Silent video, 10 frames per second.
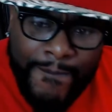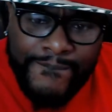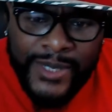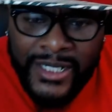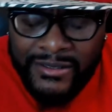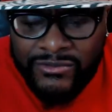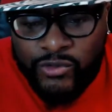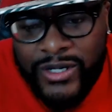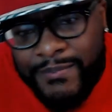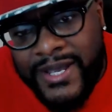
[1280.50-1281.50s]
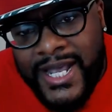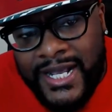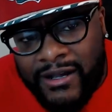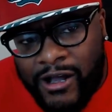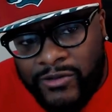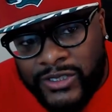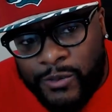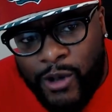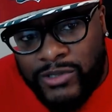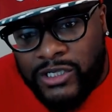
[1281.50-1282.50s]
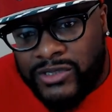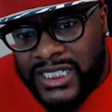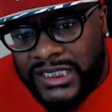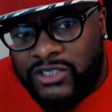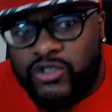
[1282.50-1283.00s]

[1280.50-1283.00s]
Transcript: But with me, I'm always gonna tell the truth.